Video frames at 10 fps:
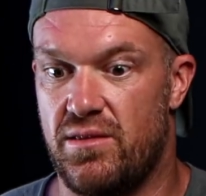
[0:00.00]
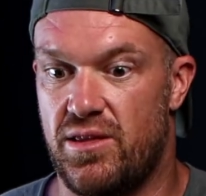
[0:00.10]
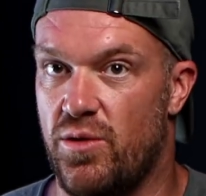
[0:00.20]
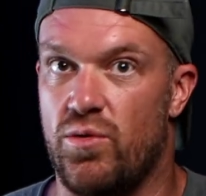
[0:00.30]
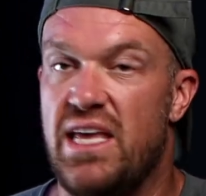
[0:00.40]

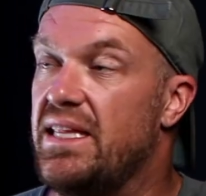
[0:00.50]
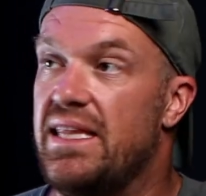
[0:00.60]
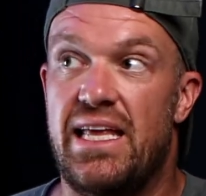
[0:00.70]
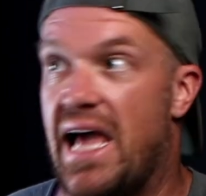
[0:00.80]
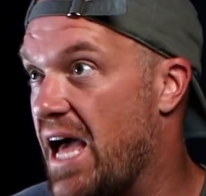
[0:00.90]
the
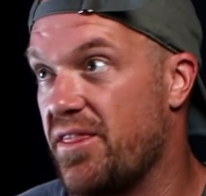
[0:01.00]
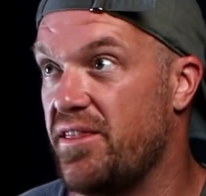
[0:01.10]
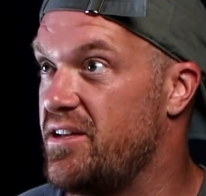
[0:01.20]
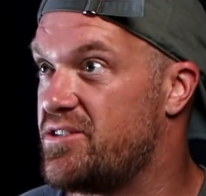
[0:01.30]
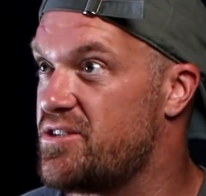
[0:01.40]
elite
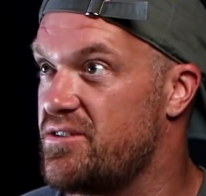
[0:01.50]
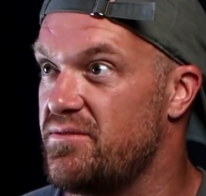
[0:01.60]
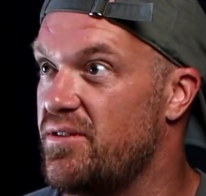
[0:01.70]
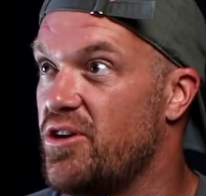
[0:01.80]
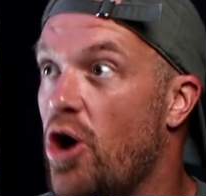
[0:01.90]
athletes
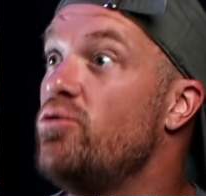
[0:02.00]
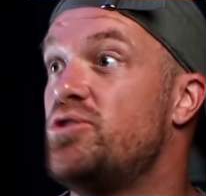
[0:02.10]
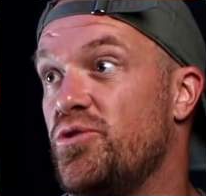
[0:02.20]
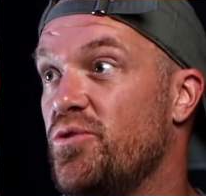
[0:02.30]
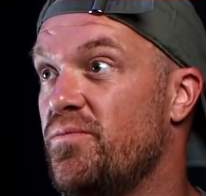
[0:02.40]
go
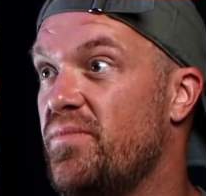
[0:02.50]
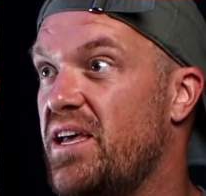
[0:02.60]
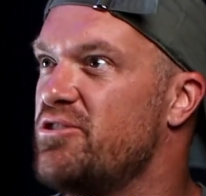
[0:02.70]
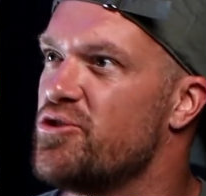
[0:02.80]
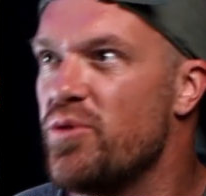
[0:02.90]
to.
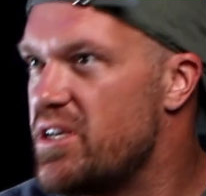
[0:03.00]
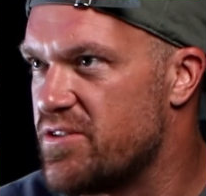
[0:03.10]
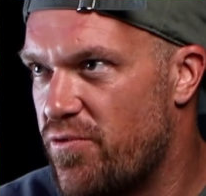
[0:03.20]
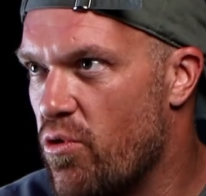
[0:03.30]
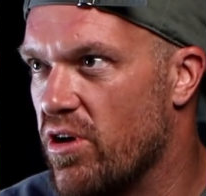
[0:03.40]
And there's a
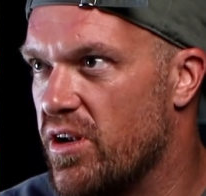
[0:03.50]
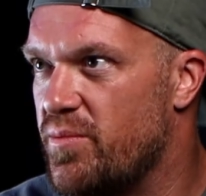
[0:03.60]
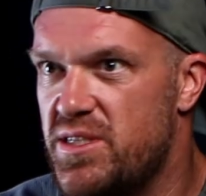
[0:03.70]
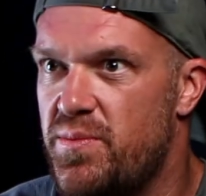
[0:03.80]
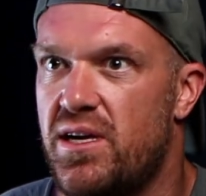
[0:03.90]
reason for it.
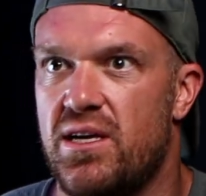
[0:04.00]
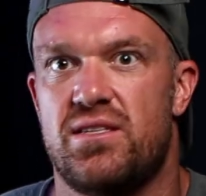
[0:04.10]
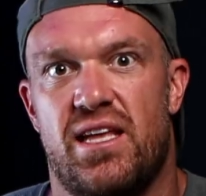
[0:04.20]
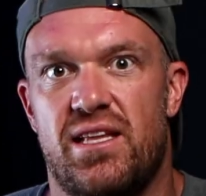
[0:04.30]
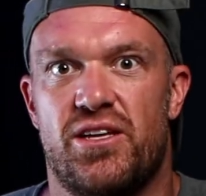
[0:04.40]
It's
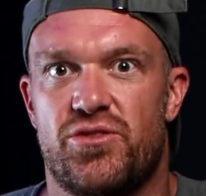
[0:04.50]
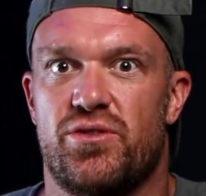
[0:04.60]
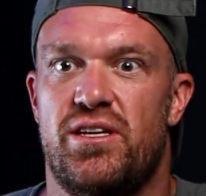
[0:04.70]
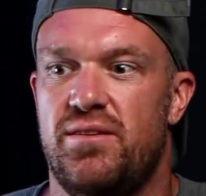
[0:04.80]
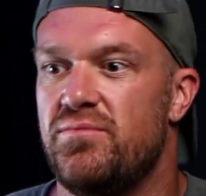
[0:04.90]
because they
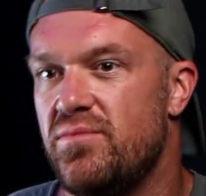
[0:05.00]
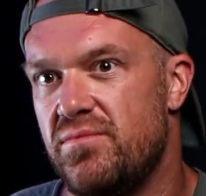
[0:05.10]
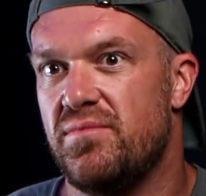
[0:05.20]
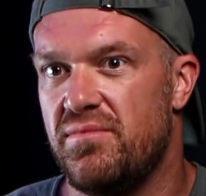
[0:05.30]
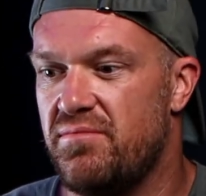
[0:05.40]

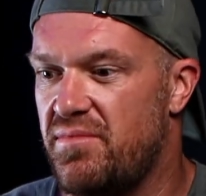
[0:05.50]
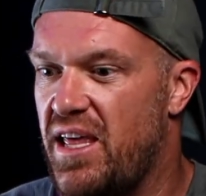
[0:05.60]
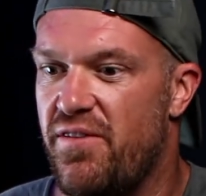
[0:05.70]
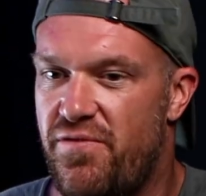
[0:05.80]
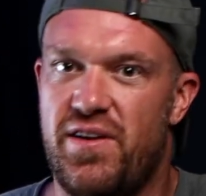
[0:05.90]

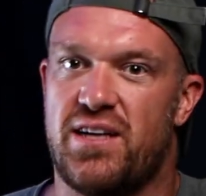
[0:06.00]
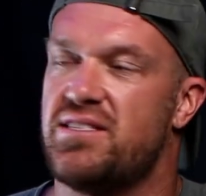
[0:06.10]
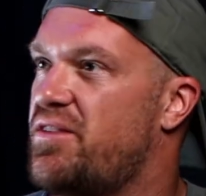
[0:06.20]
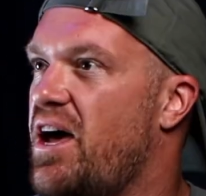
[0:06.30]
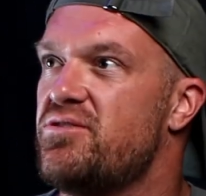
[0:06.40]
fix
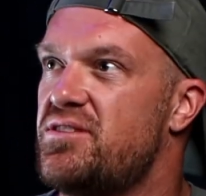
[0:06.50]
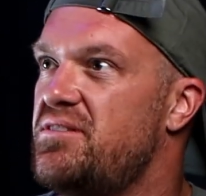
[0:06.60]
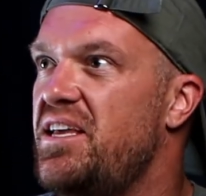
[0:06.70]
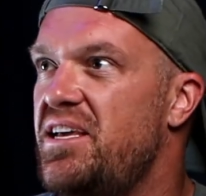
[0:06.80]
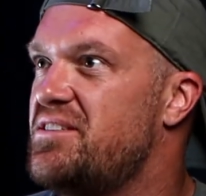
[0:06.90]

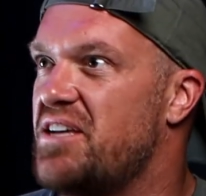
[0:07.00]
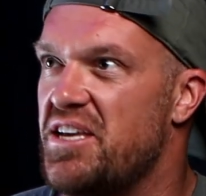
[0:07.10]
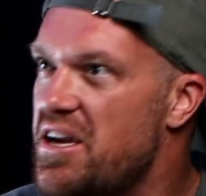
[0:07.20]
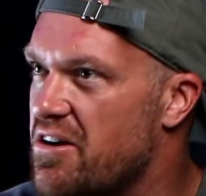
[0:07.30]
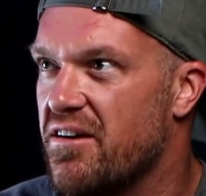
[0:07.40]
1,000 knees a
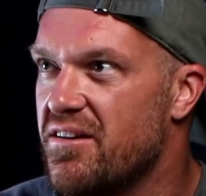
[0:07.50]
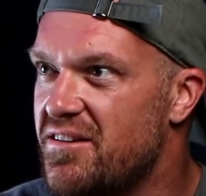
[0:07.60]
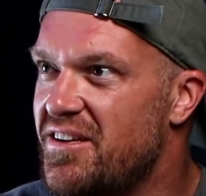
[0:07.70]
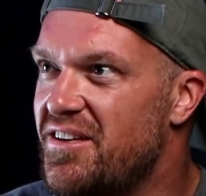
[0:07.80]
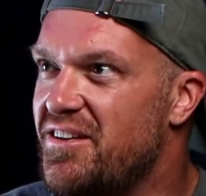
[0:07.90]
year.
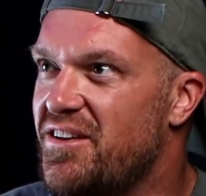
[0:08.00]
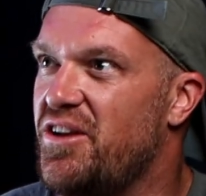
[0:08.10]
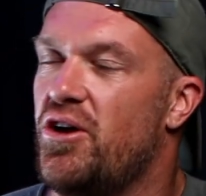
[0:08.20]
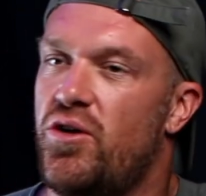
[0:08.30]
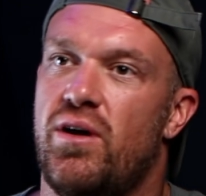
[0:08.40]

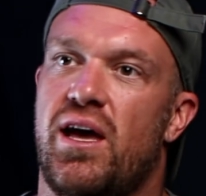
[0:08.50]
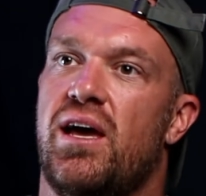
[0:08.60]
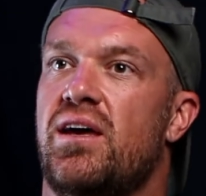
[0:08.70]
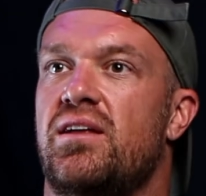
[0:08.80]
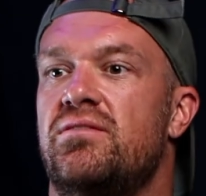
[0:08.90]

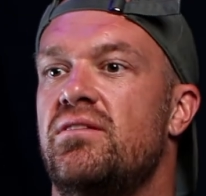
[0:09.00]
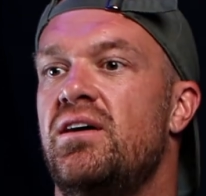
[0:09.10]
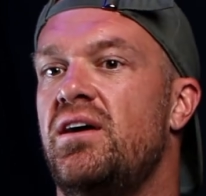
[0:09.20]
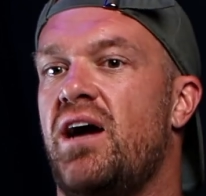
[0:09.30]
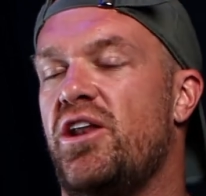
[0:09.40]
And
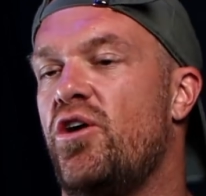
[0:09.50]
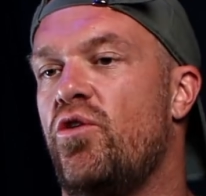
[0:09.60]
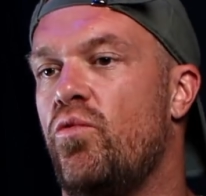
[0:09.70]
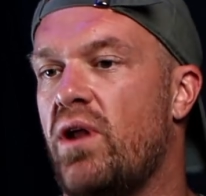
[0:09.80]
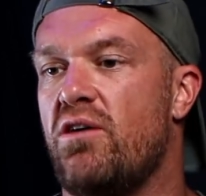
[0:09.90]
I
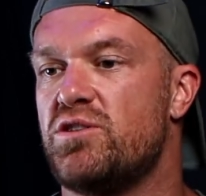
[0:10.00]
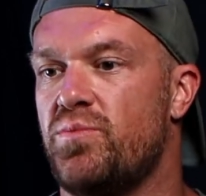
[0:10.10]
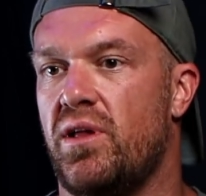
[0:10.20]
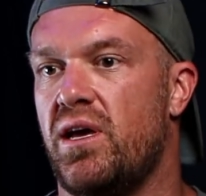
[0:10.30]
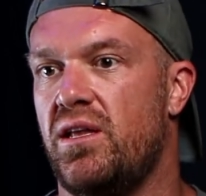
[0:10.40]
know when I was
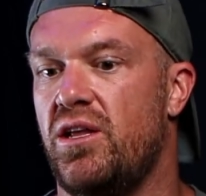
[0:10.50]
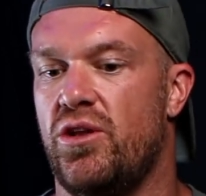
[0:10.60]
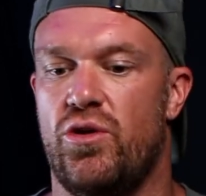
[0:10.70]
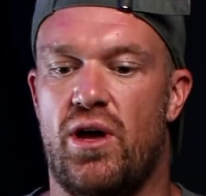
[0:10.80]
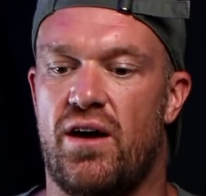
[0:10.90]
playing,
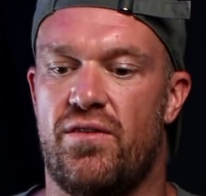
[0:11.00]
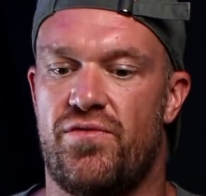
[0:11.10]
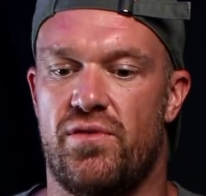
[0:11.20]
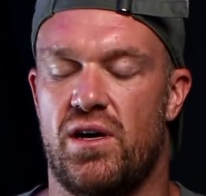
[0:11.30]
you have